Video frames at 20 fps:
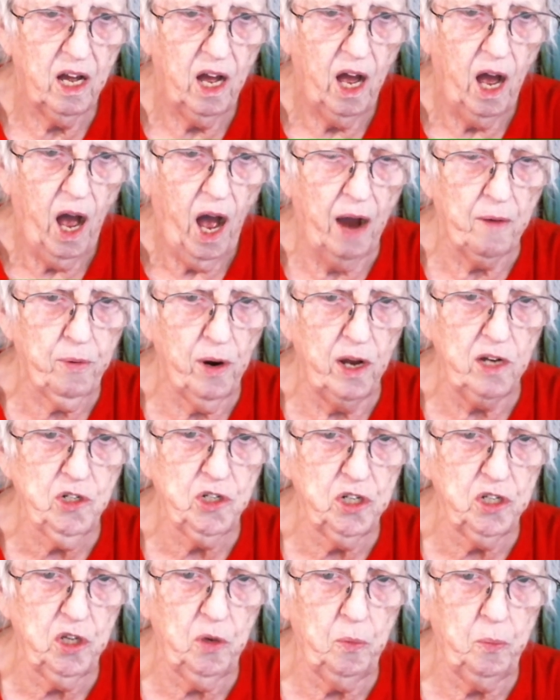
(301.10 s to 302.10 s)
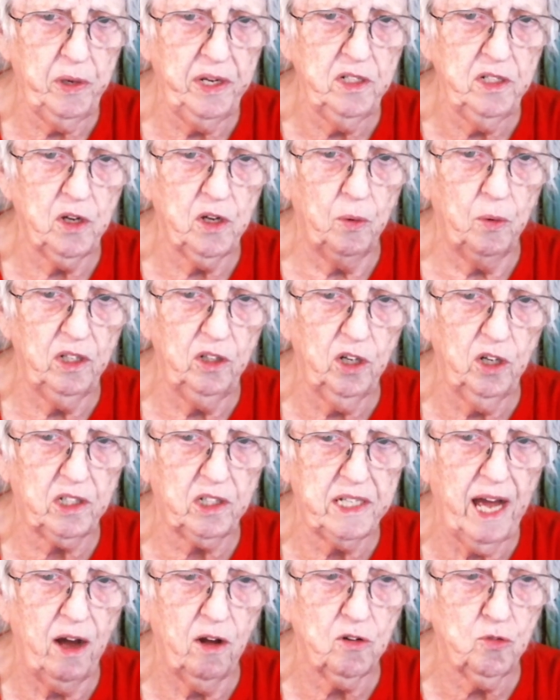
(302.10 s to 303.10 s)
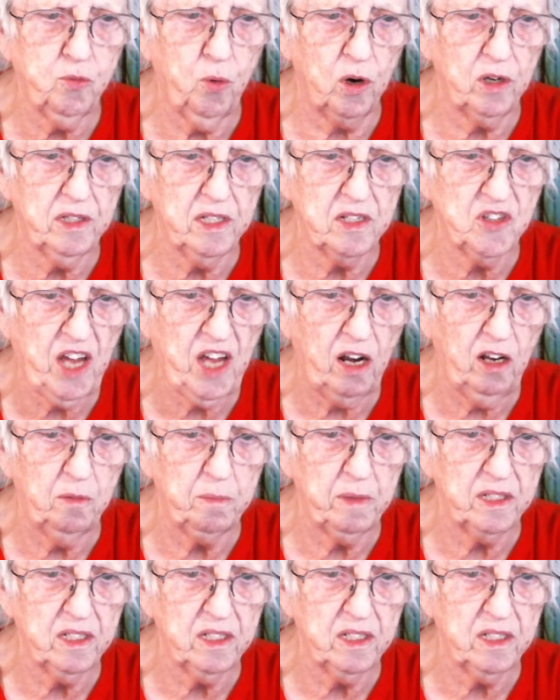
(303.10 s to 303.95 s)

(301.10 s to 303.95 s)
I rushed to the window and looked down toward the settlement